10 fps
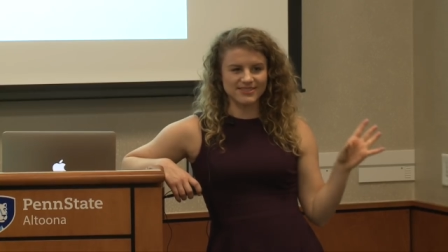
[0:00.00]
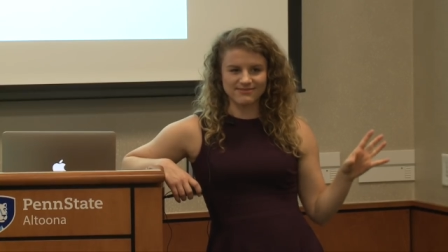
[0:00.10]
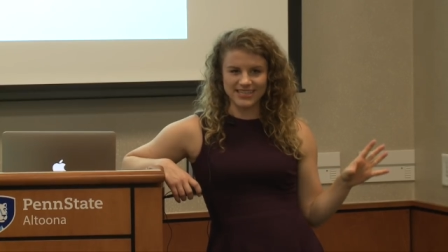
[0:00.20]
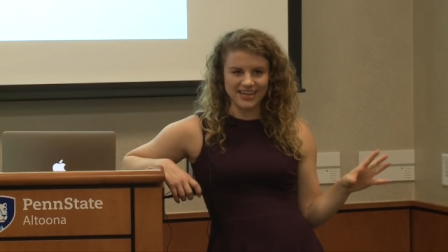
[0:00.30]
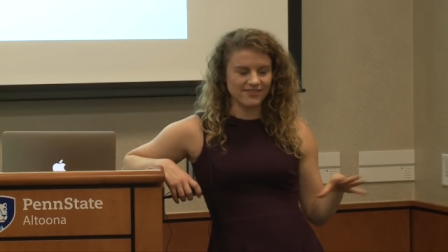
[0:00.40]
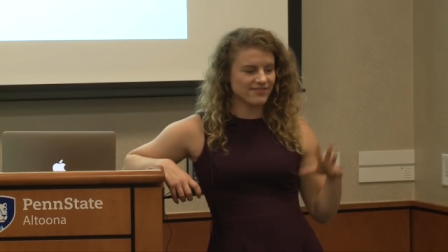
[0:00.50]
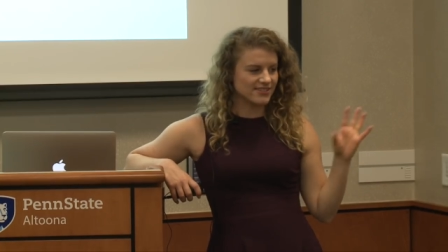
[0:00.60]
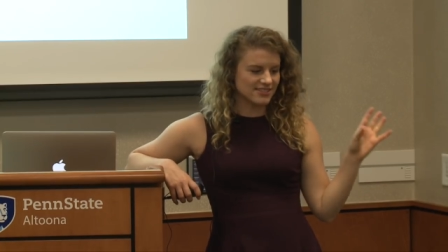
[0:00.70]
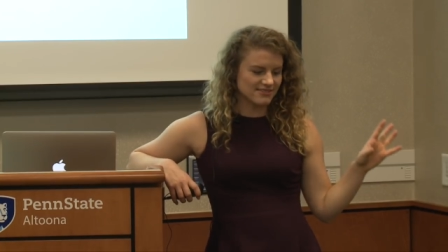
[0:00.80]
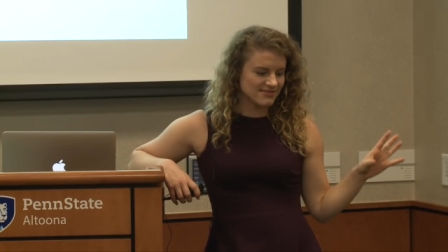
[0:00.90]
life
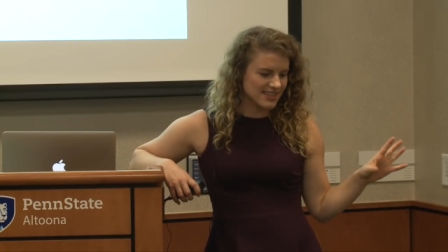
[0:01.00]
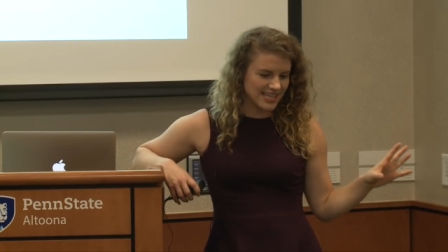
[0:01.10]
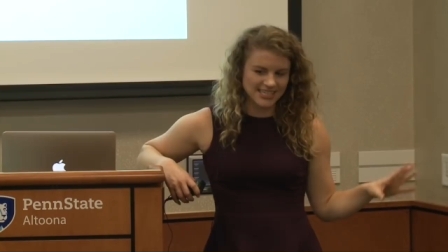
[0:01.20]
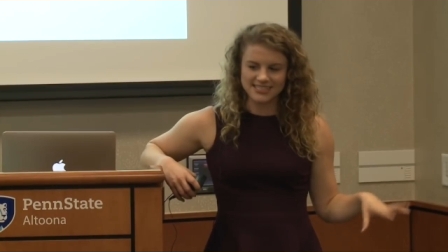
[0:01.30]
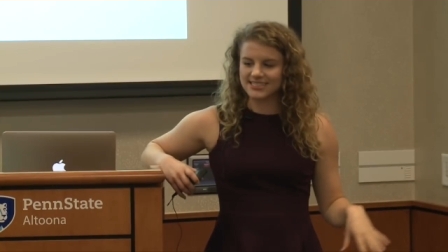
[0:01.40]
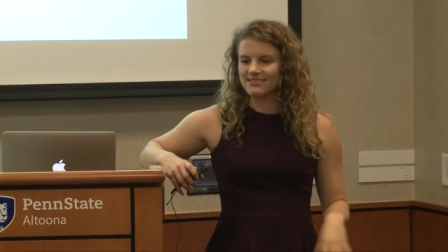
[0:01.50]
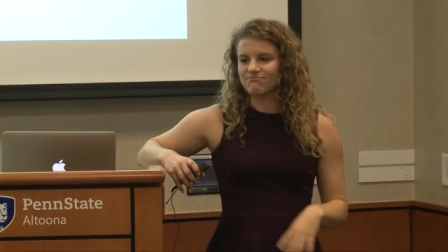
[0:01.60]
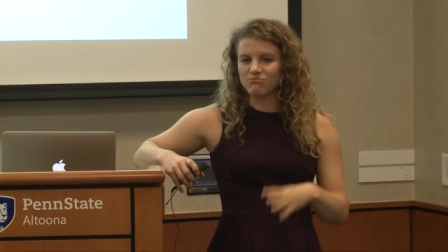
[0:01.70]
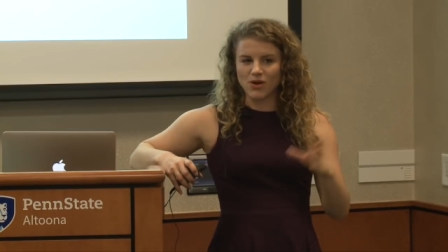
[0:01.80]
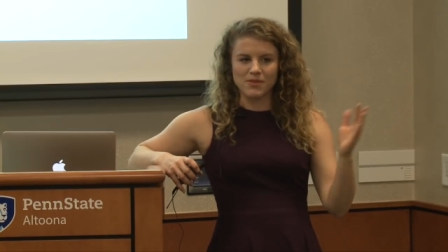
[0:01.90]
and things
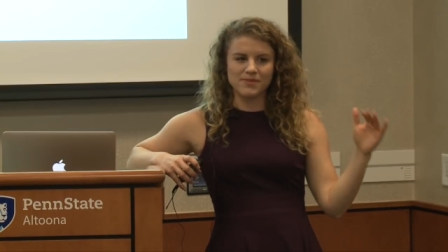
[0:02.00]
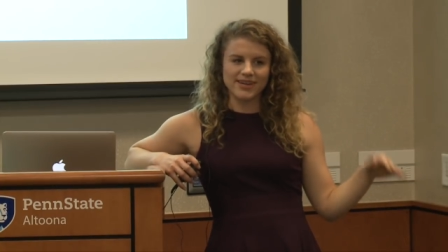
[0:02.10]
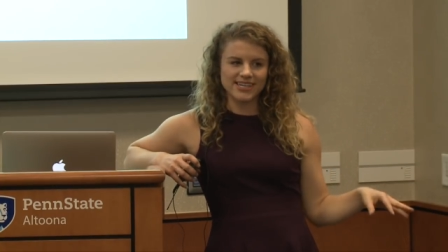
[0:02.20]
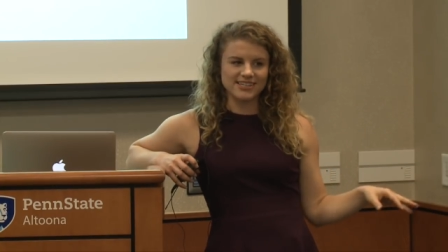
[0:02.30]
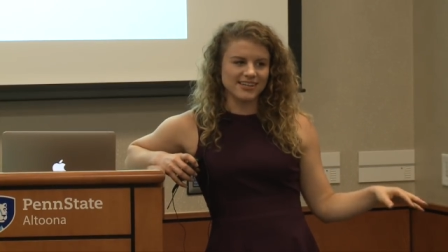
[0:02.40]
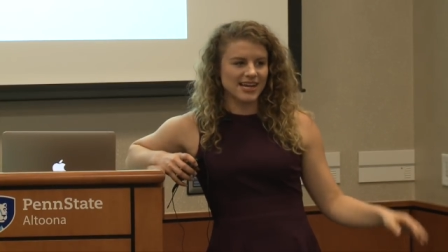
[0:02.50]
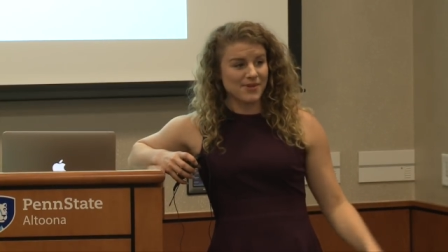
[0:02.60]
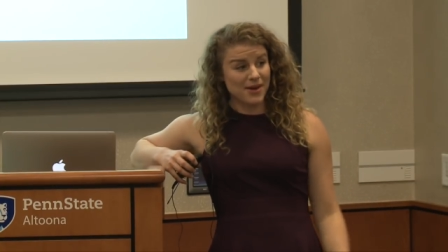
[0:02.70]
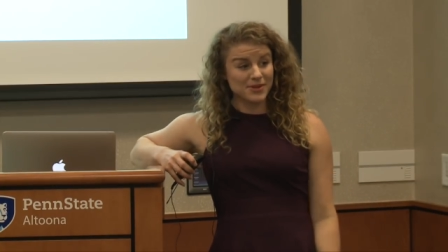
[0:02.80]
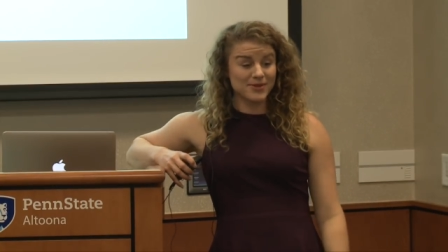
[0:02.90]
brought me back here, and I'm
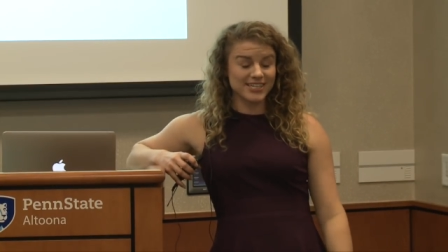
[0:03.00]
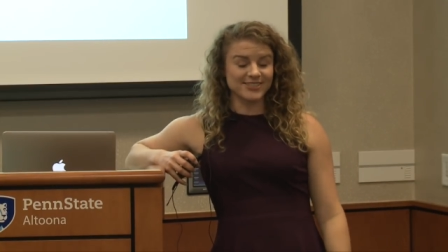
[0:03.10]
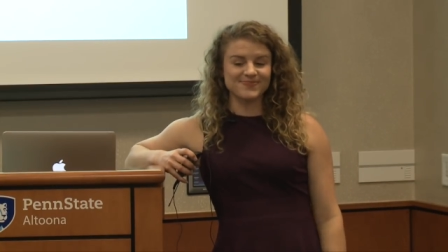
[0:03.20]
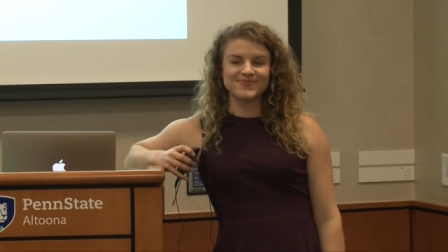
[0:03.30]
happy to be here.